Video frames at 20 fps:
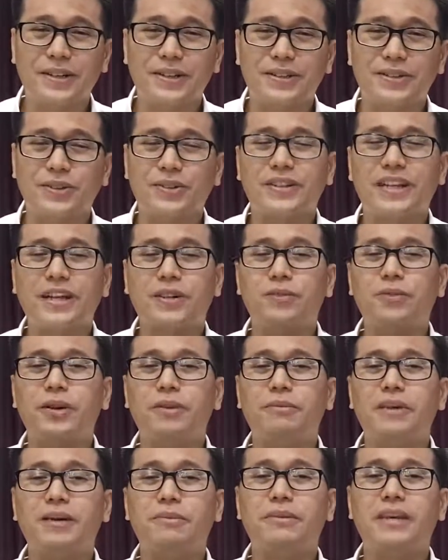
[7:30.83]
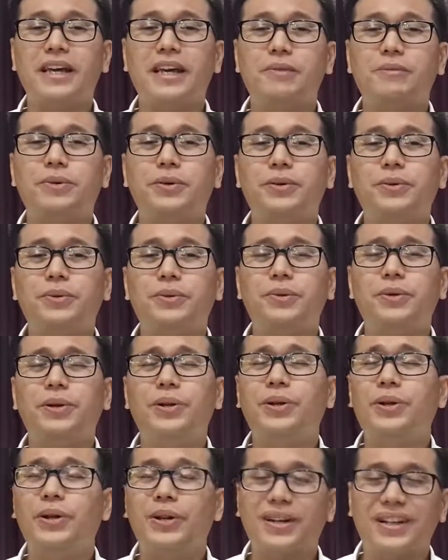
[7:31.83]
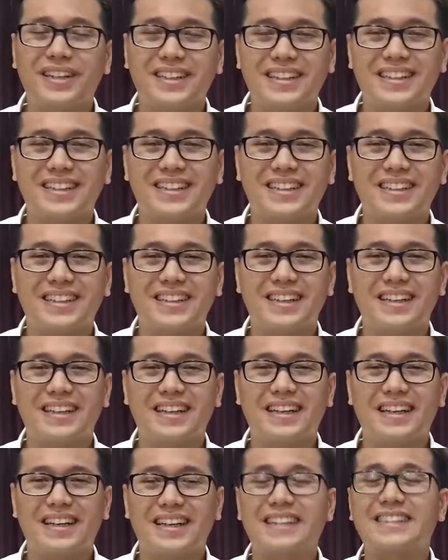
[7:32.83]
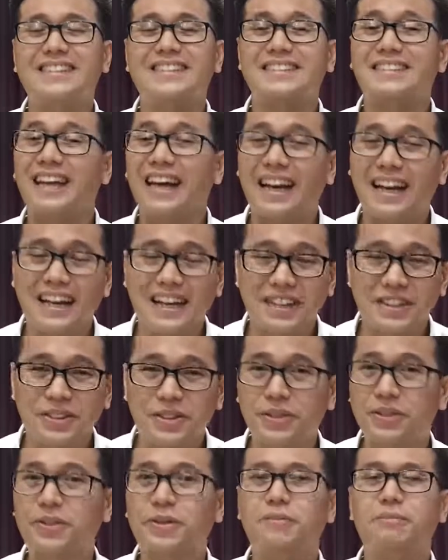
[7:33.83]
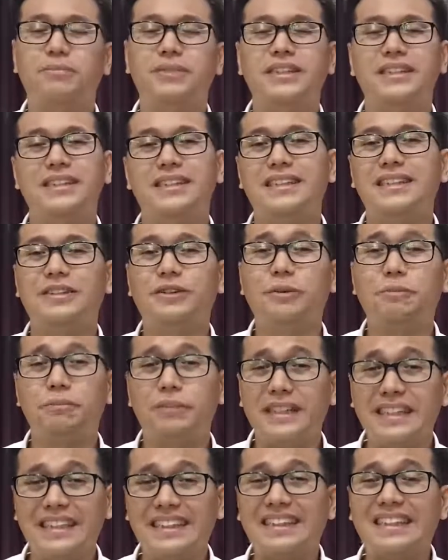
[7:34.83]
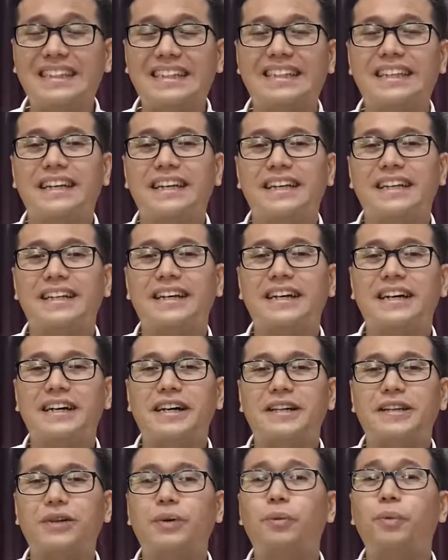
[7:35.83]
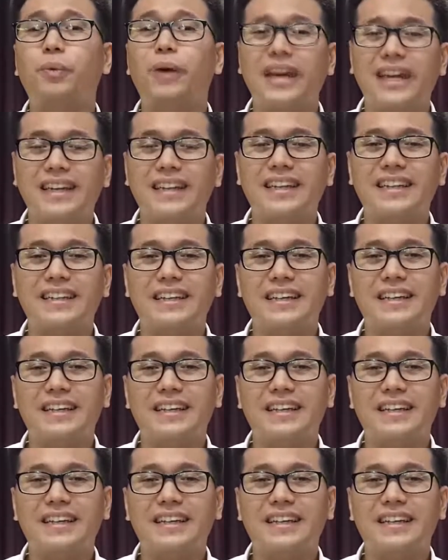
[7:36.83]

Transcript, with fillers: so that we may be able to learn his character complete, completely, the, the way that